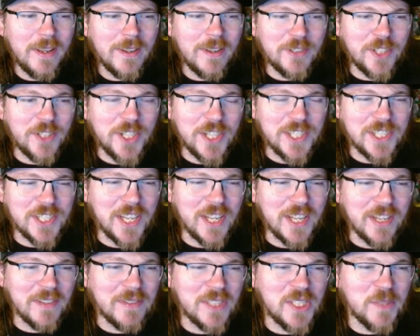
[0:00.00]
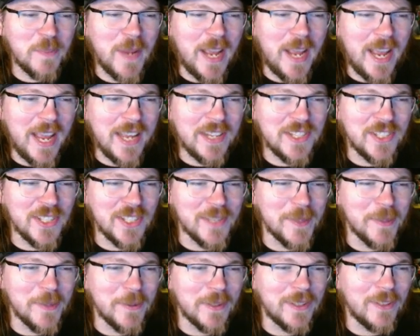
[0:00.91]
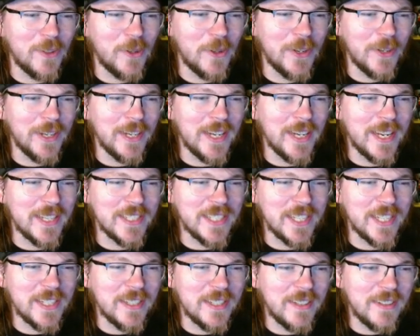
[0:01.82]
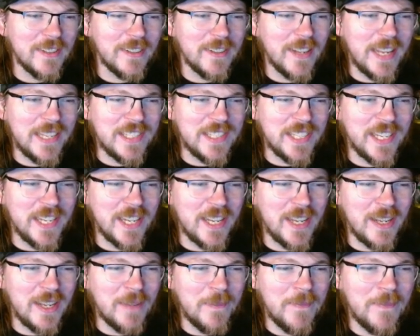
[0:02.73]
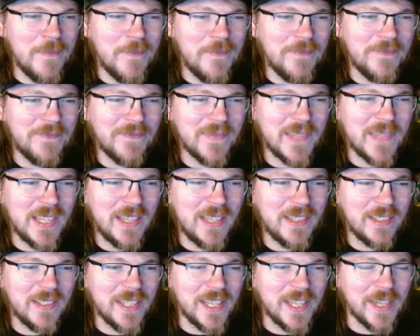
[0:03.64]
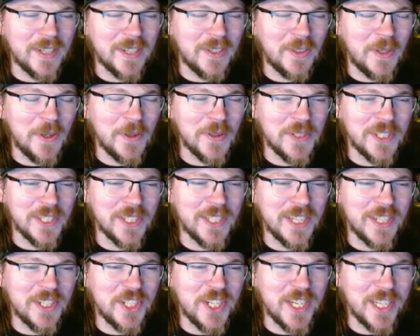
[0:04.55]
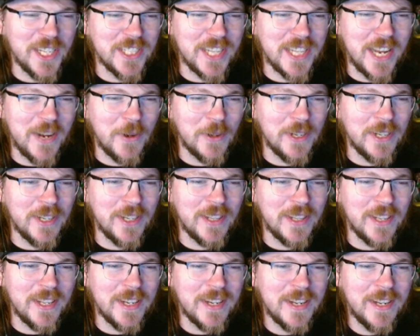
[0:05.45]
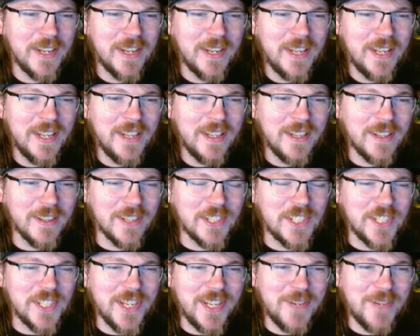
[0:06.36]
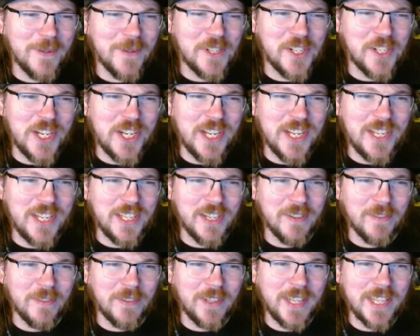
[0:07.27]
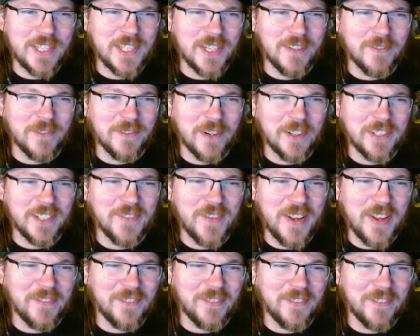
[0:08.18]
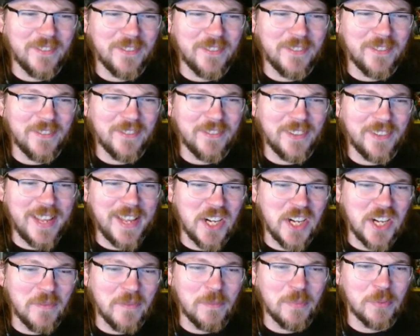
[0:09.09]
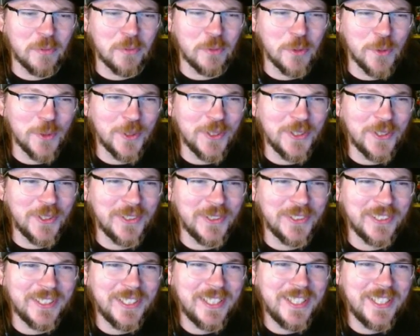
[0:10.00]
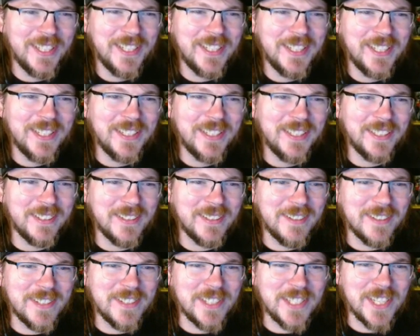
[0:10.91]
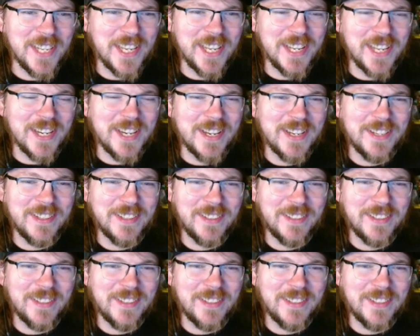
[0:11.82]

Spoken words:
she's the spy sleeping with Lloyd as a to get close, and then she gets outed, and then the scene where gets confronted by Flag, that is such a brutal scene.